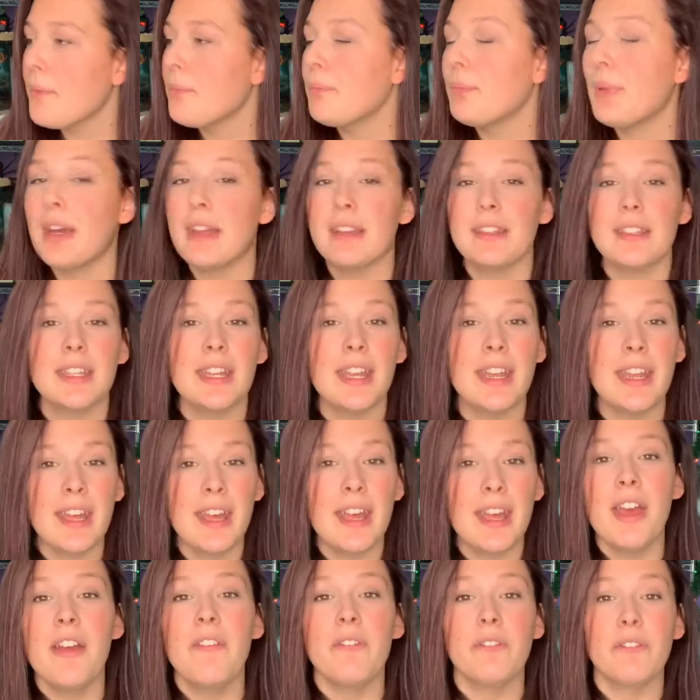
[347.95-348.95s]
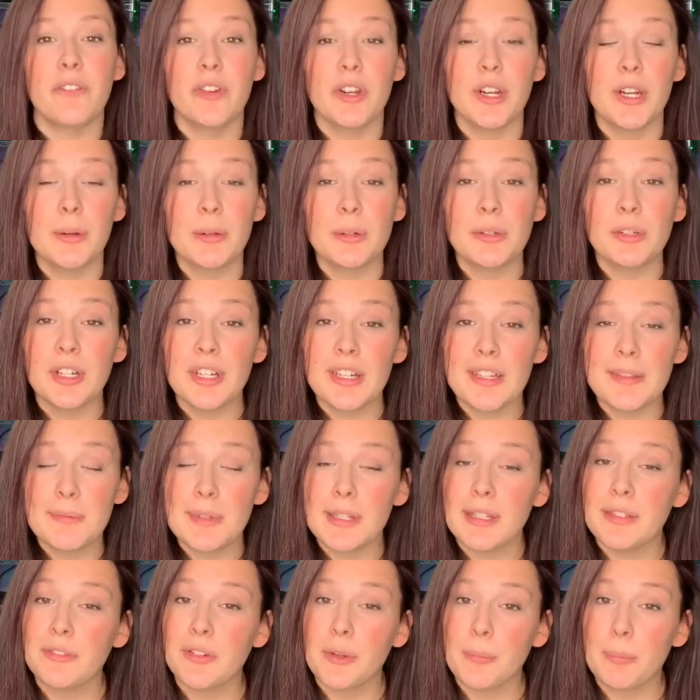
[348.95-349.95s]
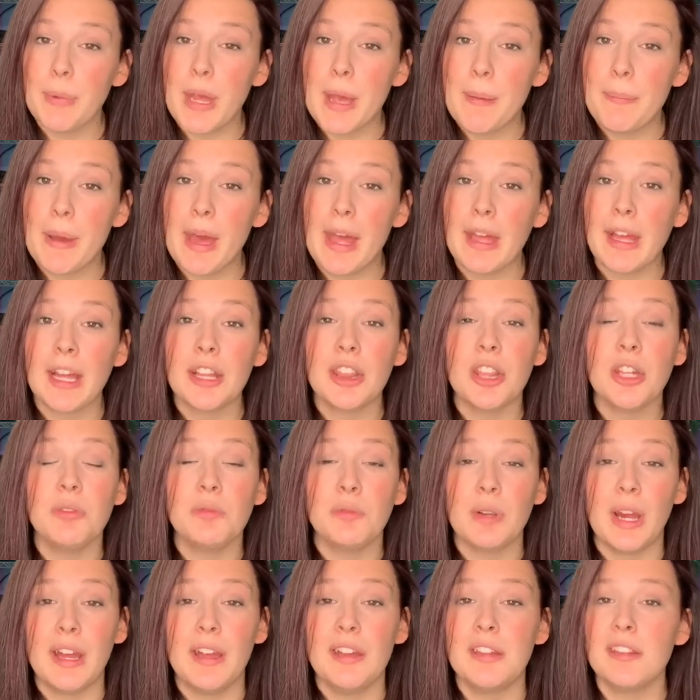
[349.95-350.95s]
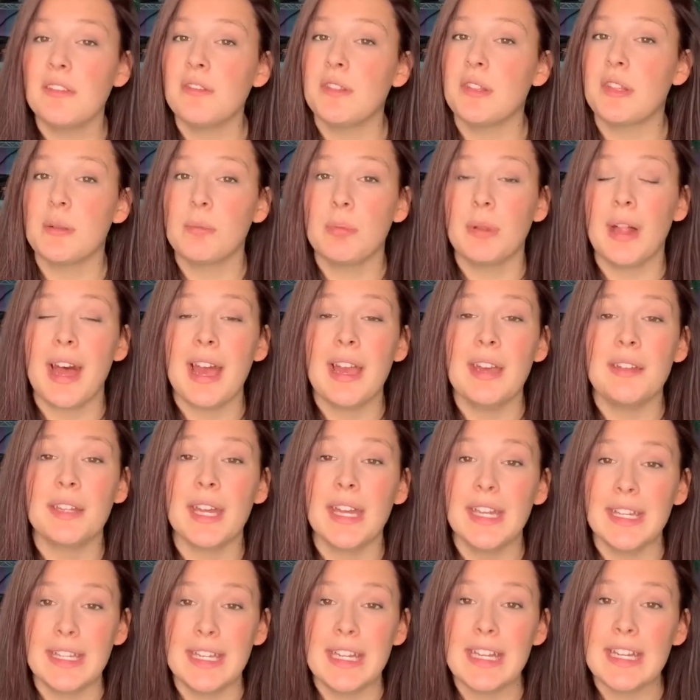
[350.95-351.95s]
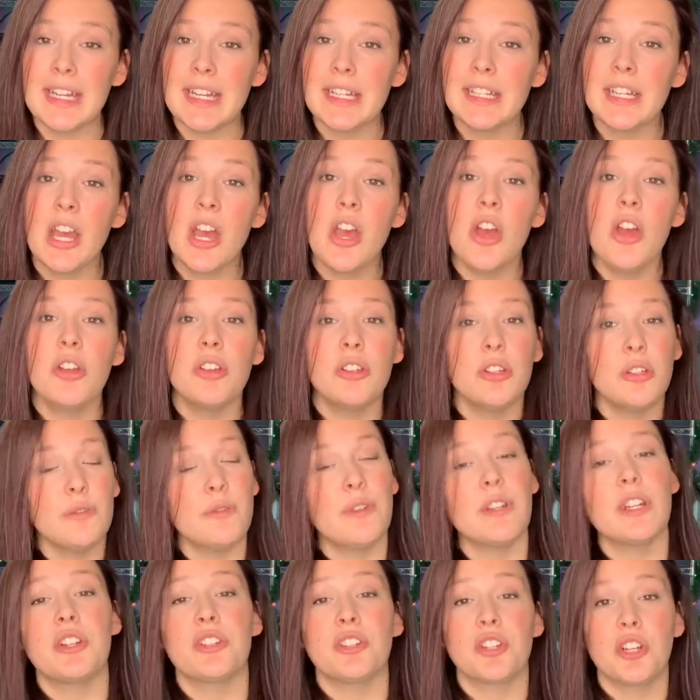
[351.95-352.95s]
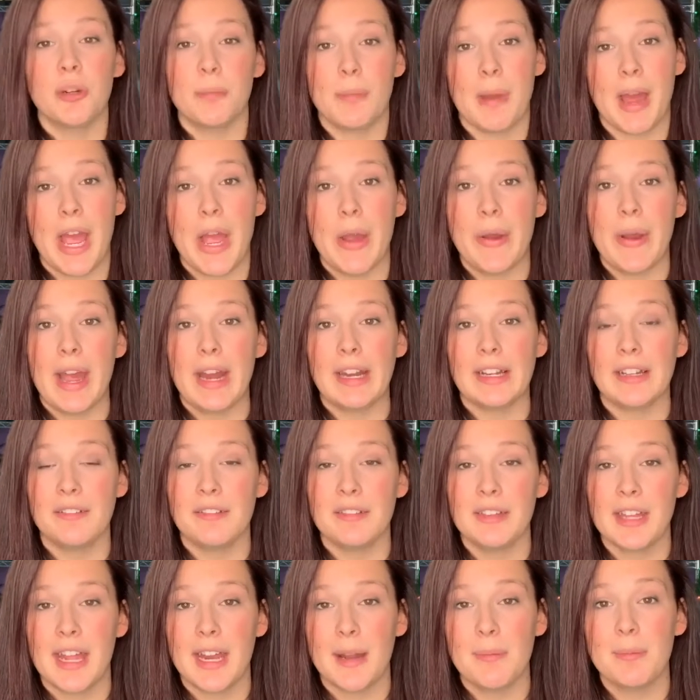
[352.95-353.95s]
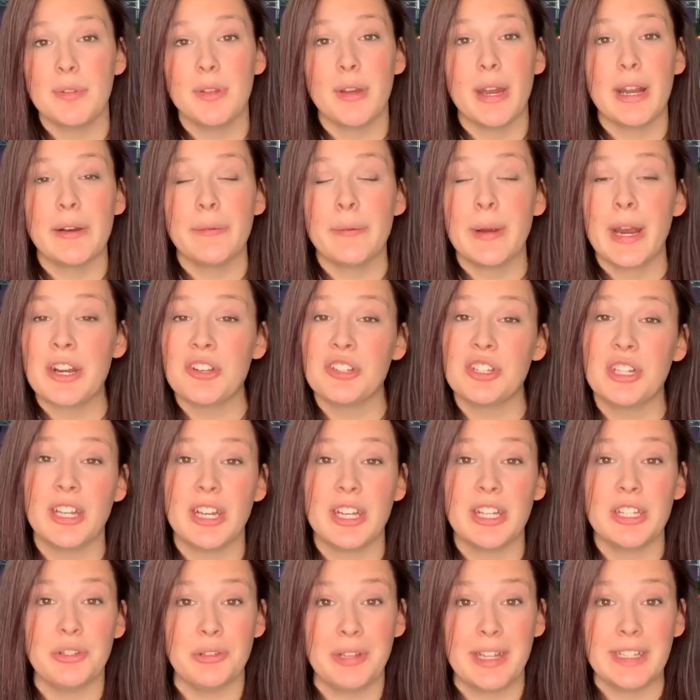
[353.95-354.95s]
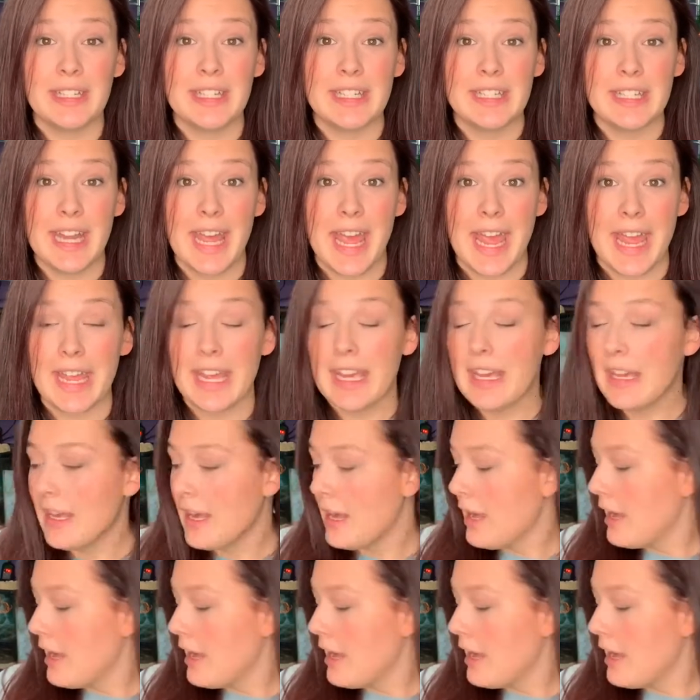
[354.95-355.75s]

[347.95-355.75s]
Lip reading: But for Christmas for Pip, I got the rest of the supplies I needed to finish her bioactive setup. So we're actually gonna do that today.